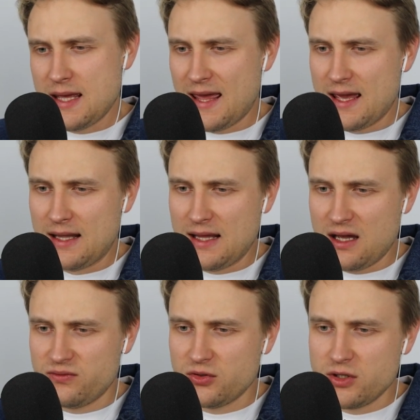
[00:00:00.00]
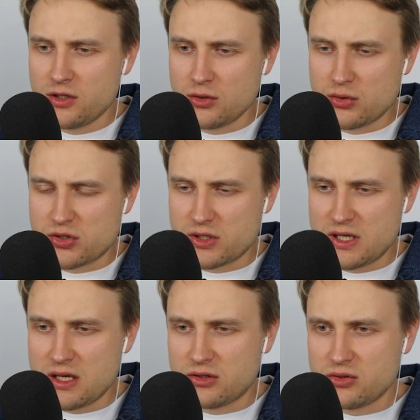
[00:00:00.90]
And after he goes
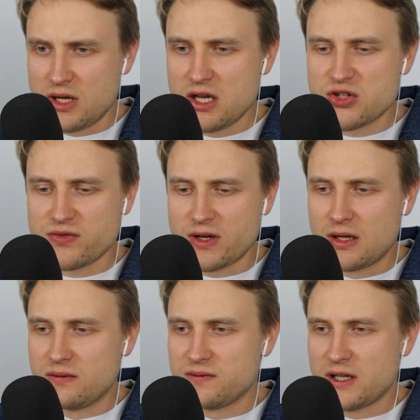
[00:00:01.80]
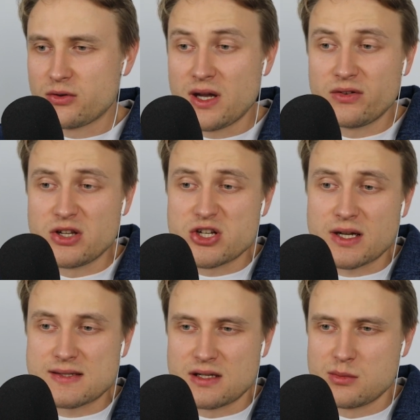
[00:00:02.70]
king to h5, I don't have any
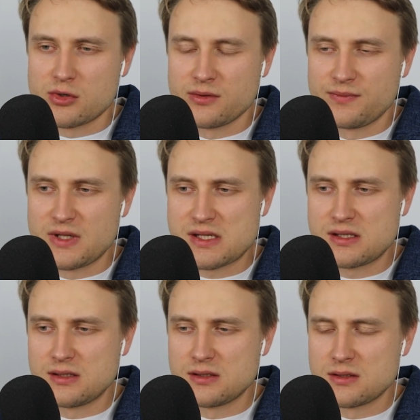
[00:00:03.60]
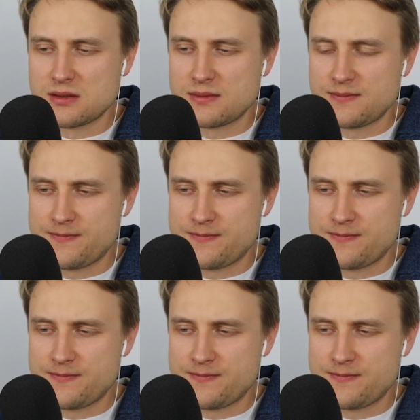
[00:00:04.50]
checks anymore. That's the